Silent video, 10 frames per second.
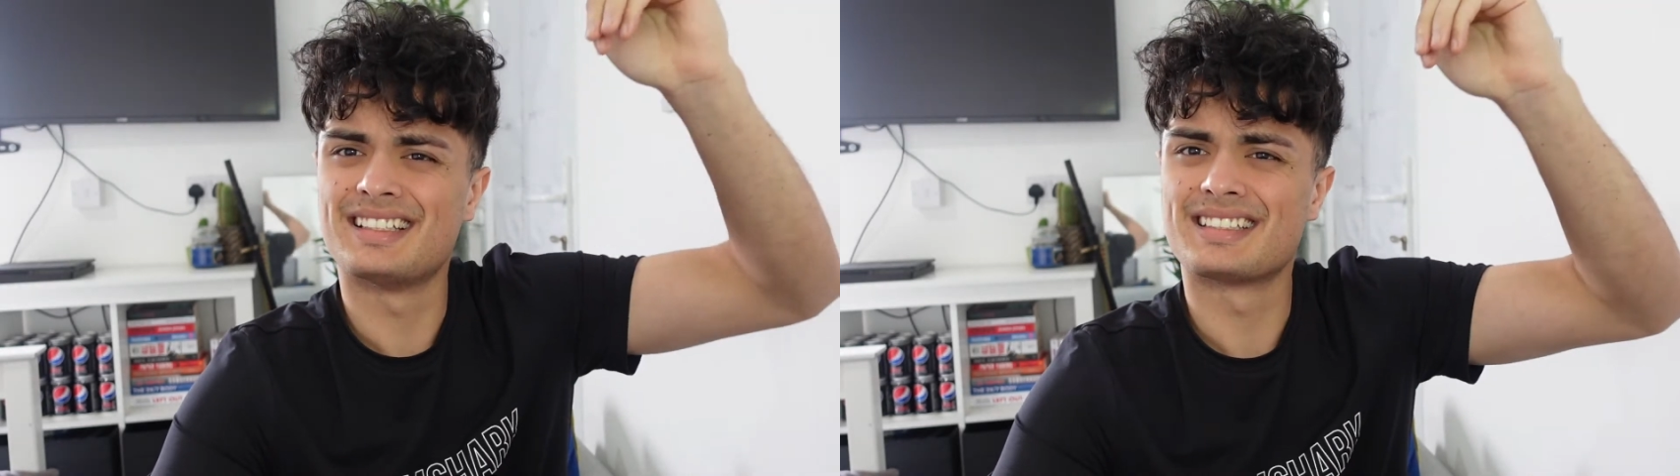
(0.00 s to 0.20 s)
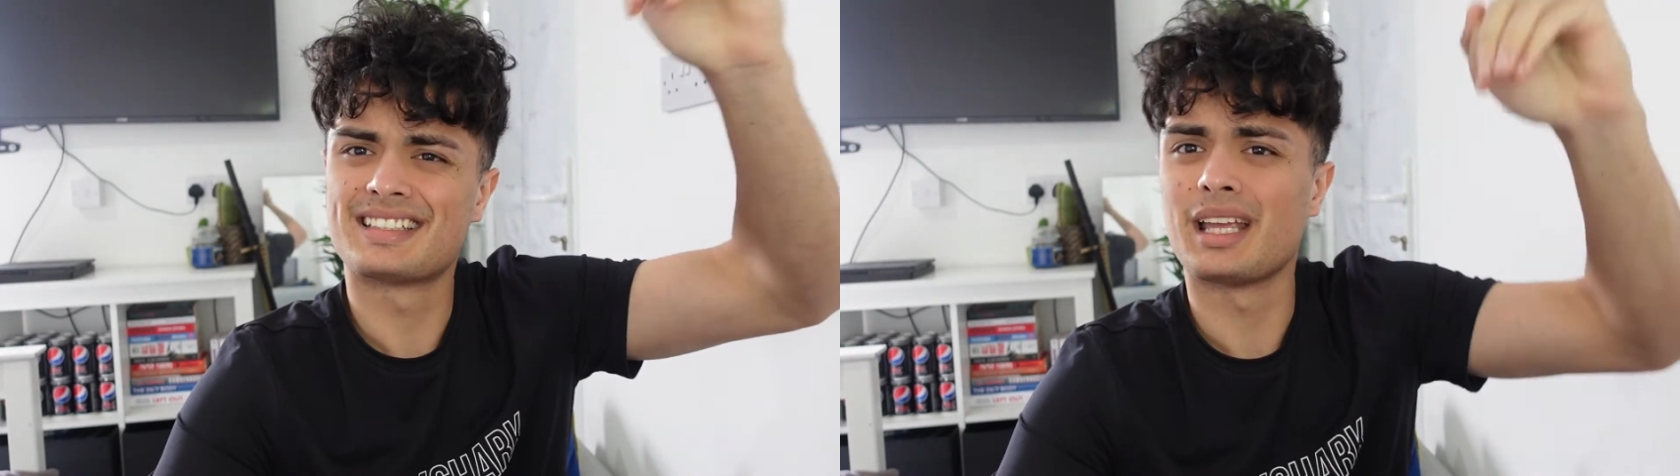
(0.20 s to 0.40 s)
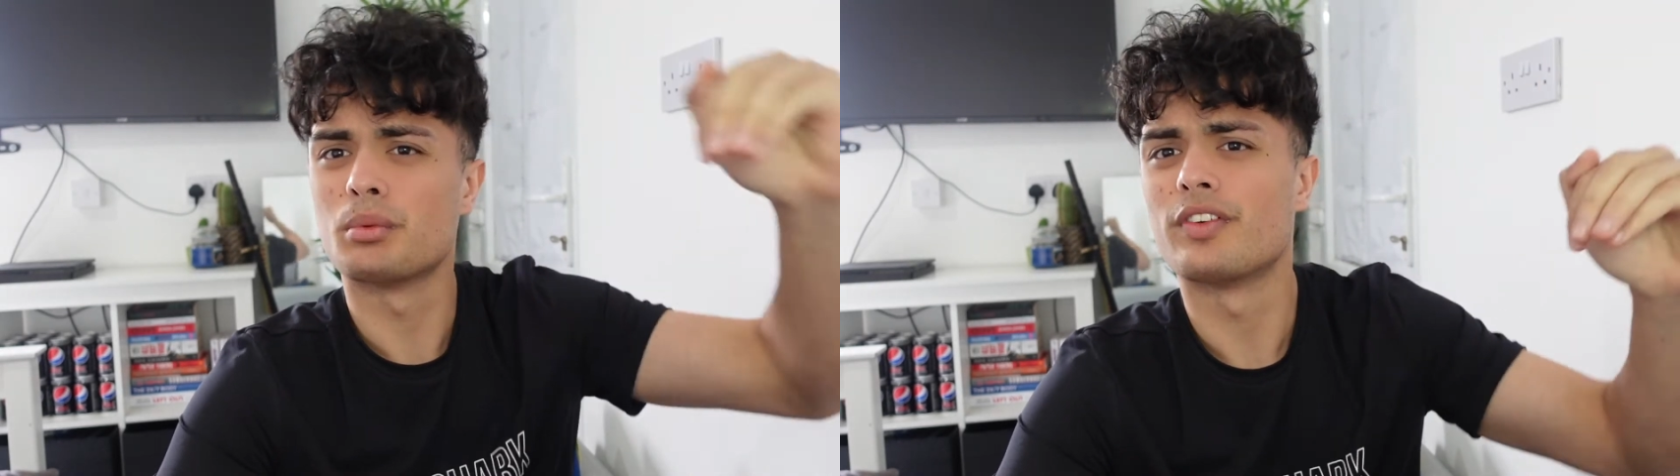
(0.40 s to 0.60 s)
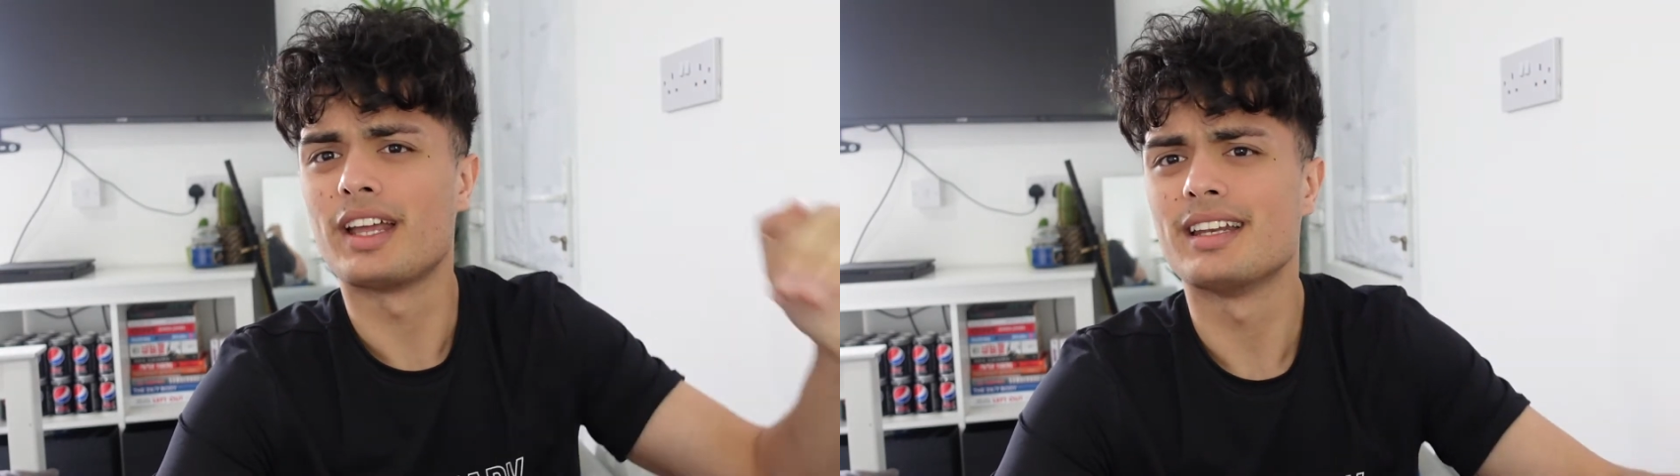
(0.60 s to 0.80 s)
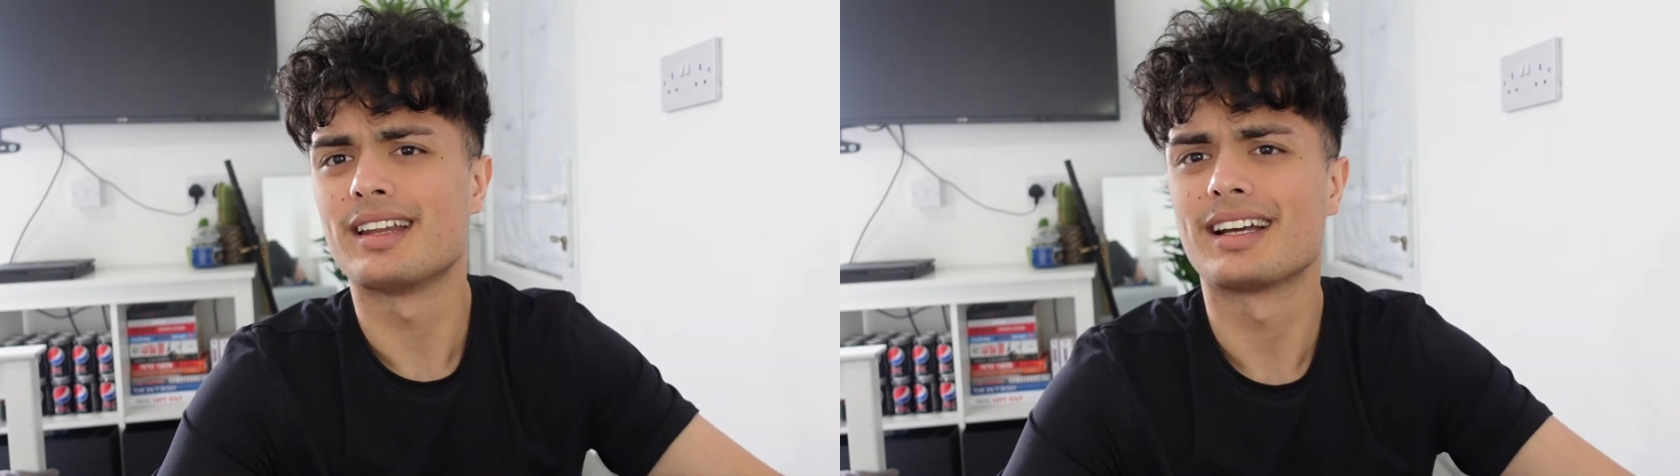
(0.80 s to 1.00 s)
to stay
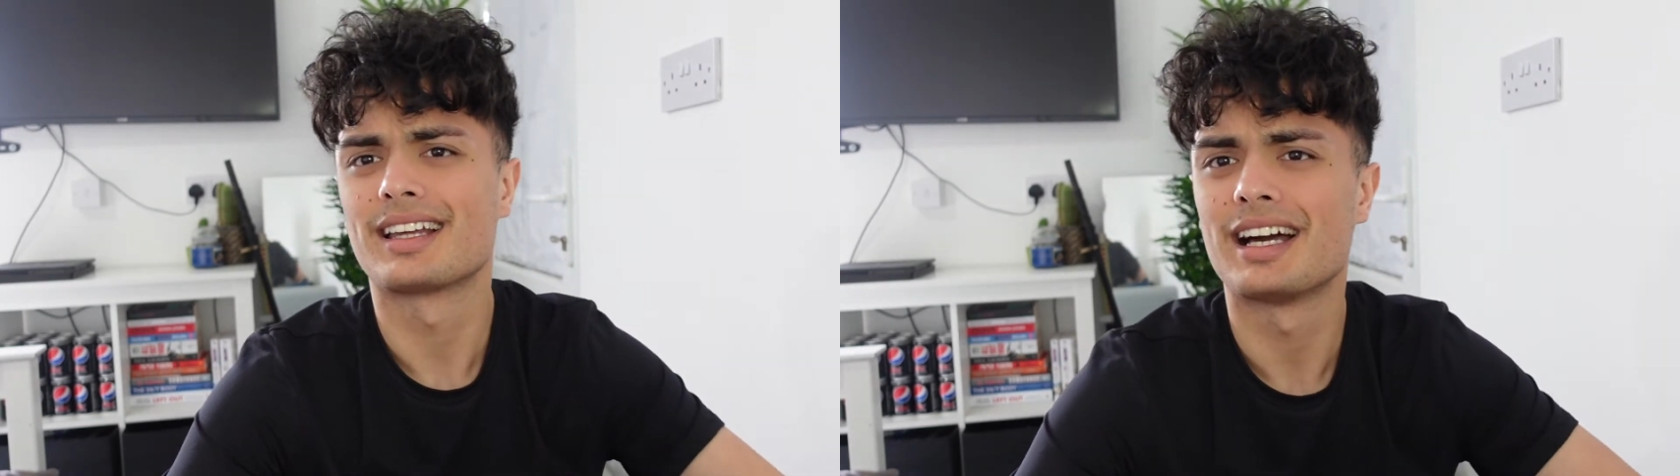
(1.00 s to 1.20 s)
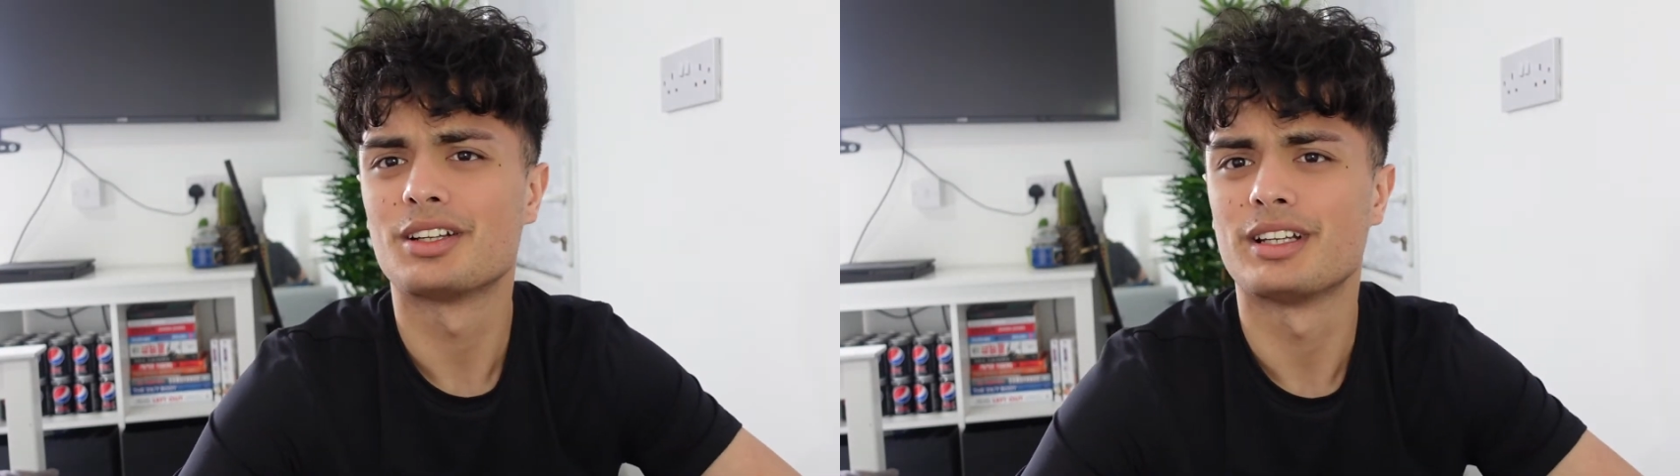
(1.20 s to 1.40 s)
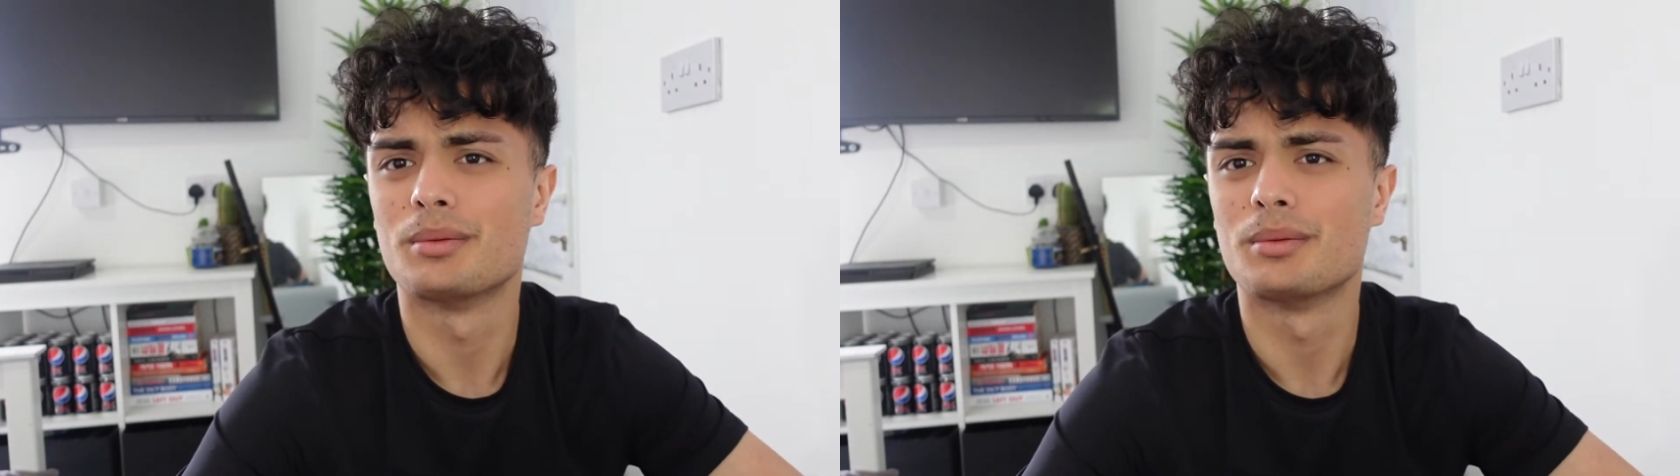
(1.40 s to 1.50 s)
within that calorie